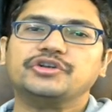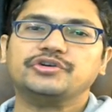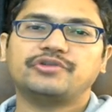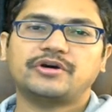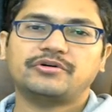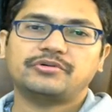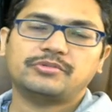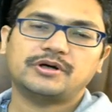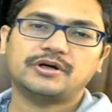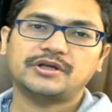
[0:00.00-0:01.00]
you
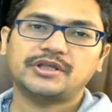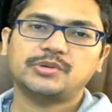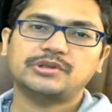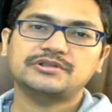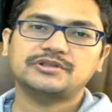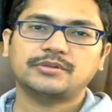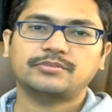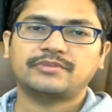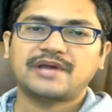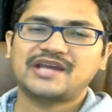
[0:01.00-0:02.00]
have given
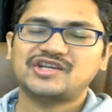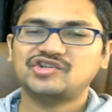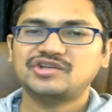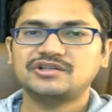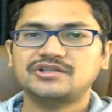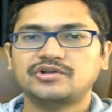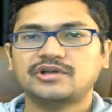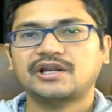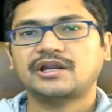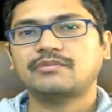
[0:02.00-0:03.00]
some exchange and
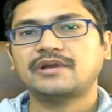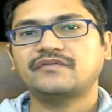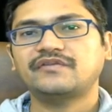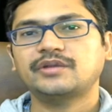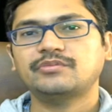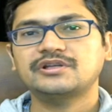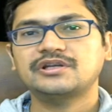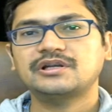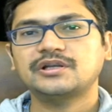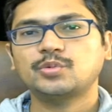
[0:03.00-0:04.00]
you're getting benefit
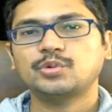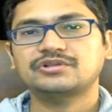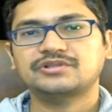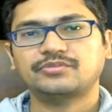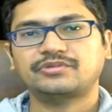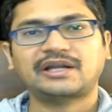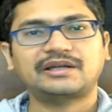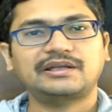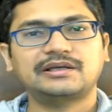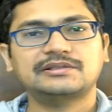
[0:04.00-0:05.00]
immediately with some
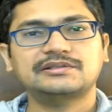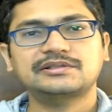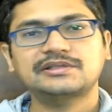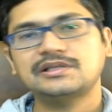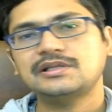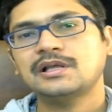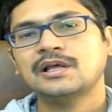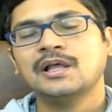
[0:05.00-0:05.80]
tactical skill